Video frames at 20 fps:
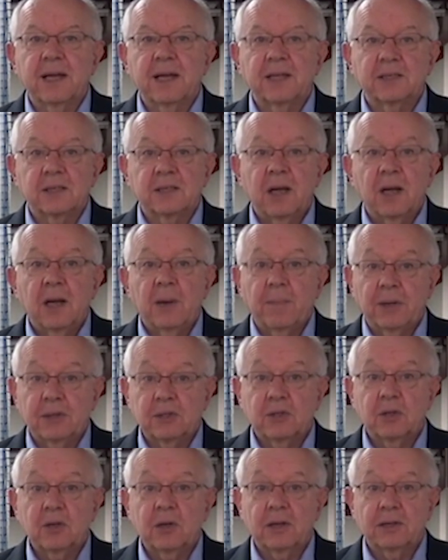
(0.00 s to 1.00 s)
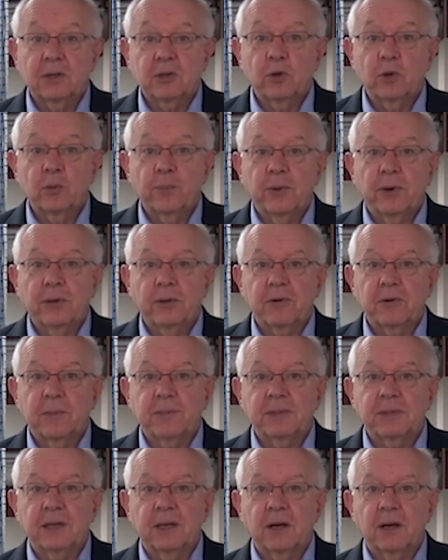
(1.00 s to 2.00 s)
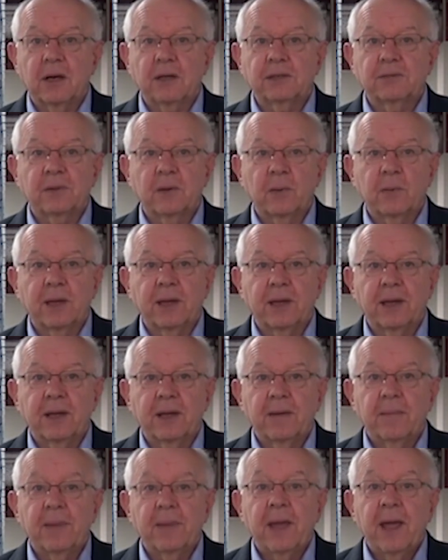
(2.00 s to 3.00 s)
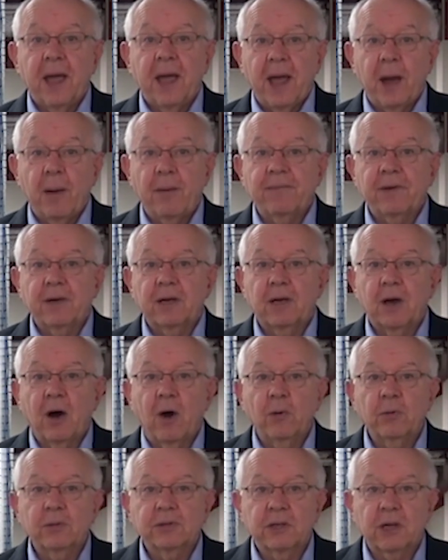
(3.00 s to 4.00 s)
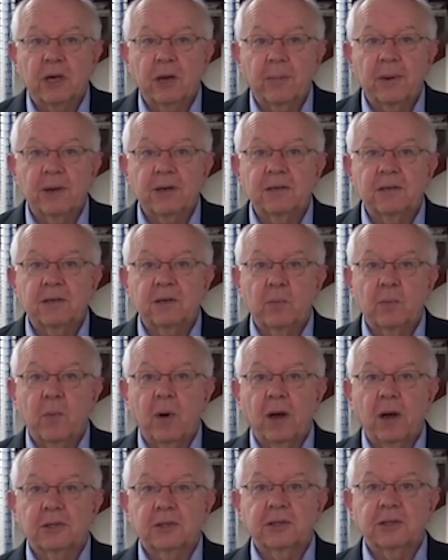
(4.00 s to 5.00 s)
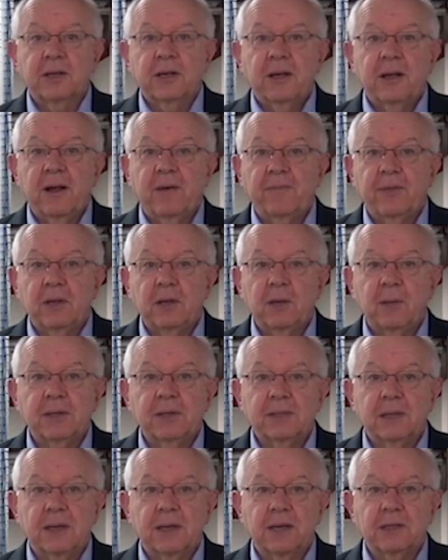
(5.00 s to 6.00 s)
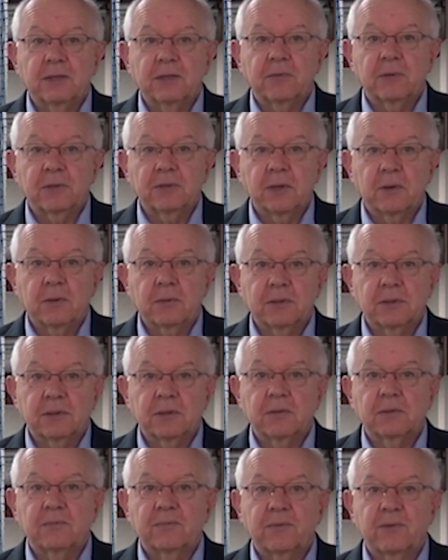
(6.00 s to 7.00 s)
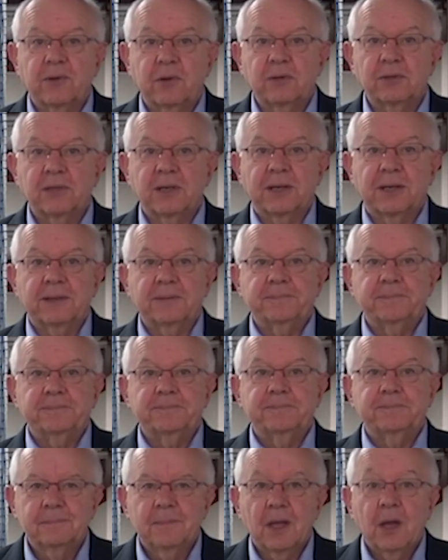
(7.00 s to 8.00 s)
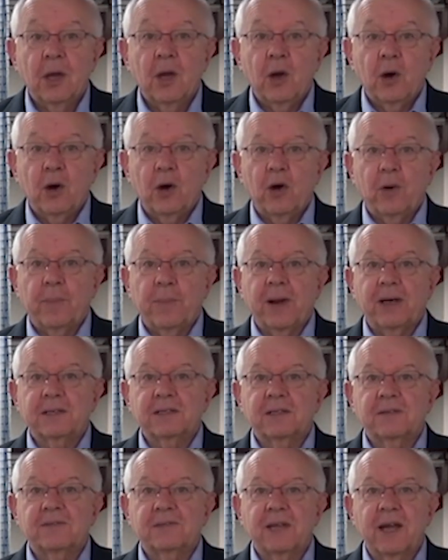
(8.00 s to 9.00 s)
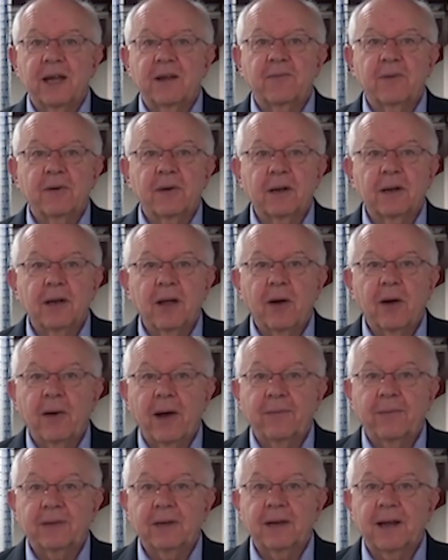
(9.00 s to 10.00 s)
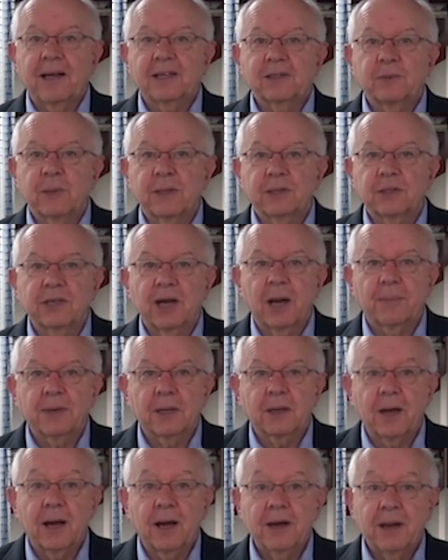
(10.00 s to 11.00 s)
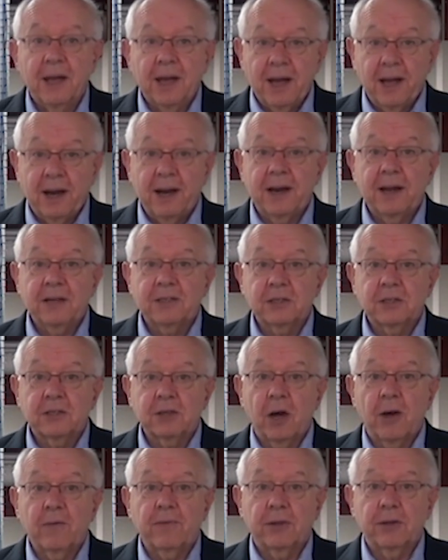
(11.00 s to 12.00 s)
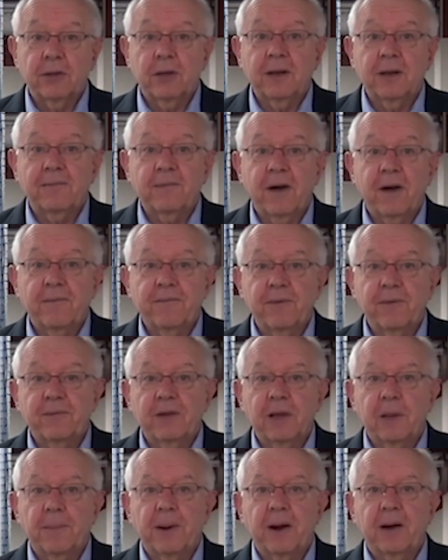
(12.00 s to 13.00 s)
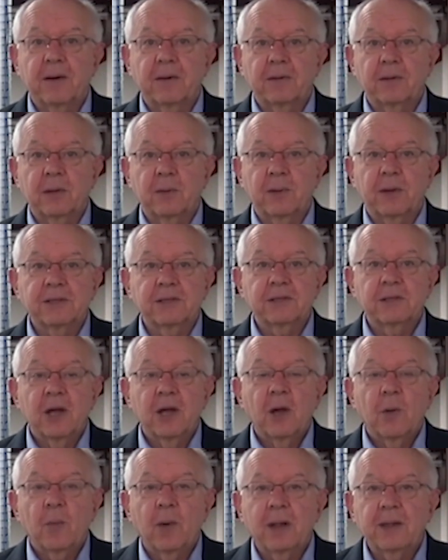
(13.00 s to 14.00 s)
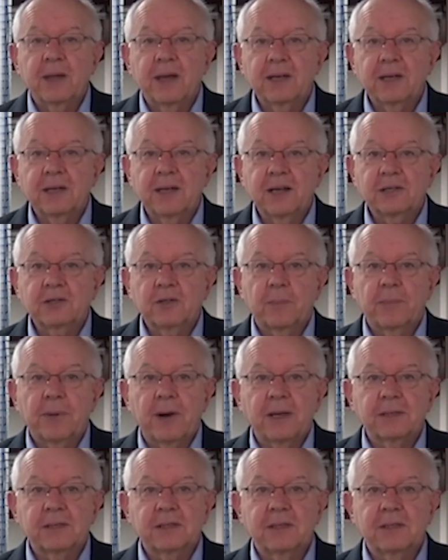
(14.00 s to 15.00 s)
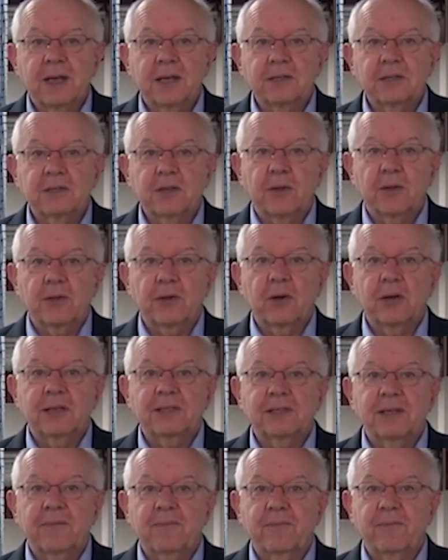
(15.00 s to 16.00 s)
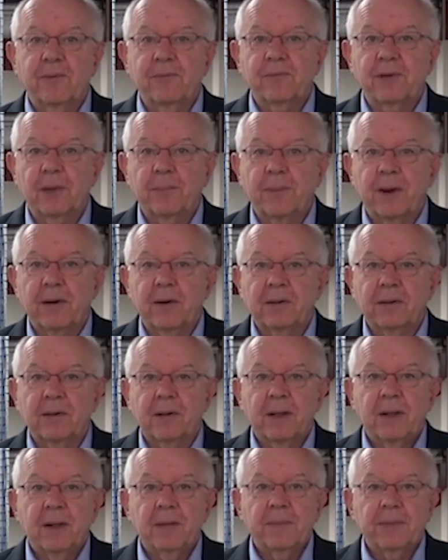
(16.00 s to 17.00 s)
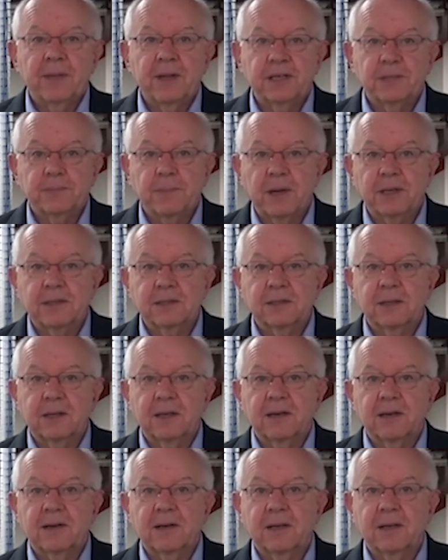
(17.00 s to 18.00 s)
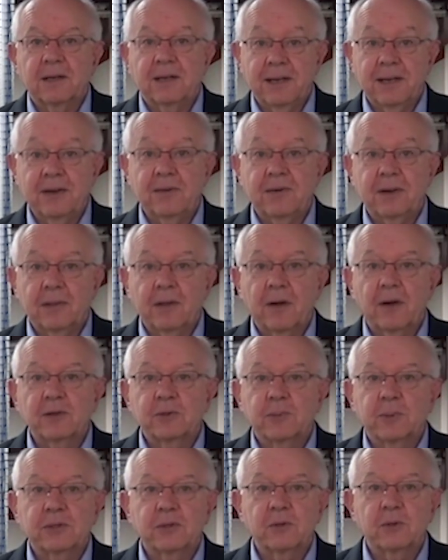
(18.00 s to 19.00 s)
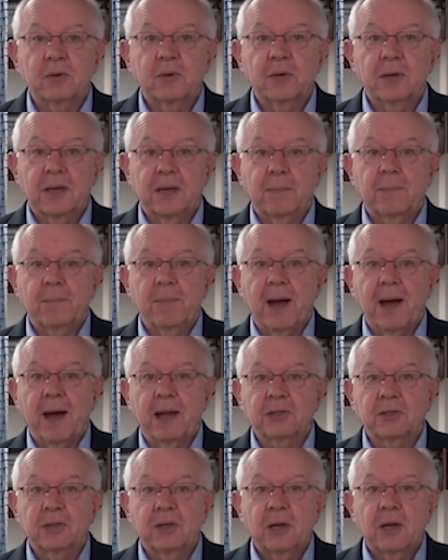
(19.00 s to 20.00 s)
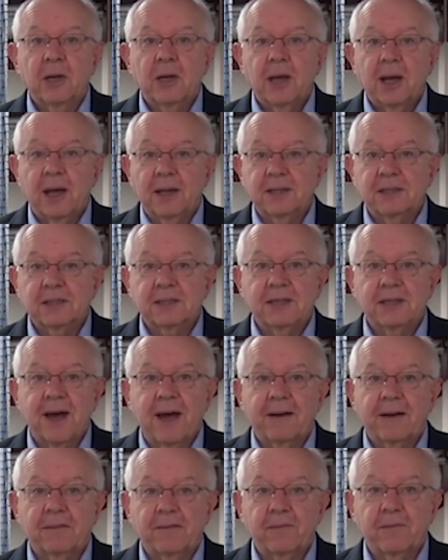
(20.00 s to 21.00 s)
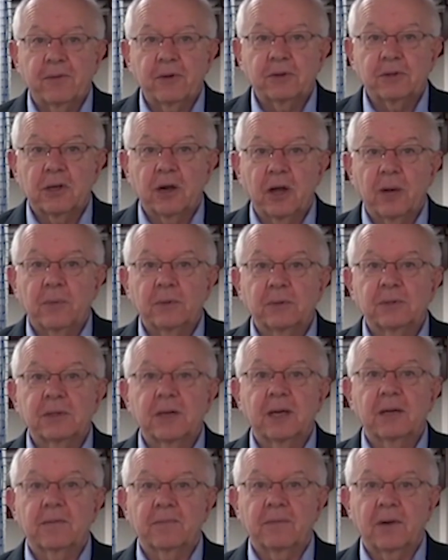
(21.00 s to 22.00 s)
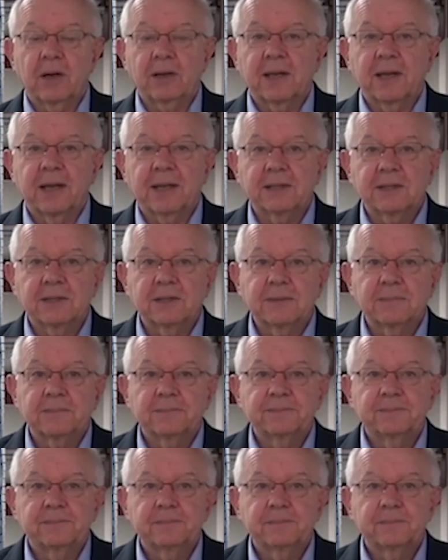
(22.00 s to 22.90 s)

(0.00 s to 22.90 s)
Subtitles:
an ounce, but still a 2.3% loss for the week. However, gold is a commodity to watch if the US election result is confusing. Oil prices have stayed very low after last week's sharp decline, and they're now just over $35.50 a barrel in the US, while the international price is now just on $37.50 a barrel. These prices are nearing those we saw in March at the start of the first global set of lockdowns.